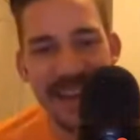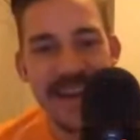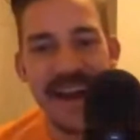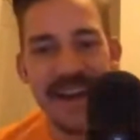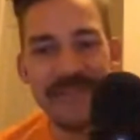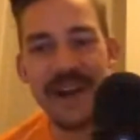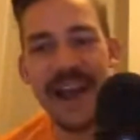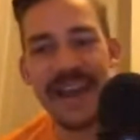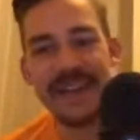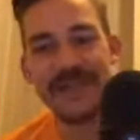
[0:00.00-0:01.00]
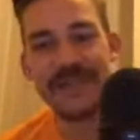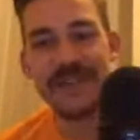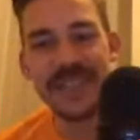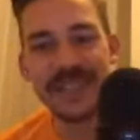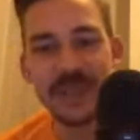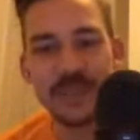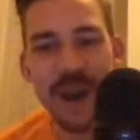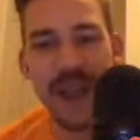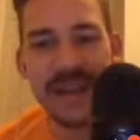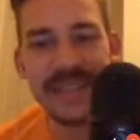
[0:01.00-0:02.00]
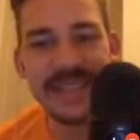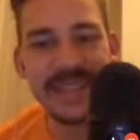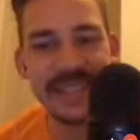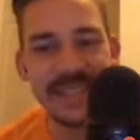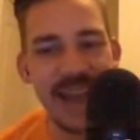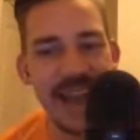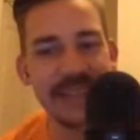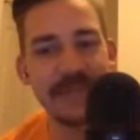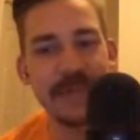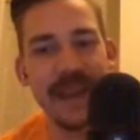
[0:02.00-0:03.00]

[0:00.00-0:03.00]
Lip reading: a fry, and a freaking Sprite. It tastes like Diet Sprite.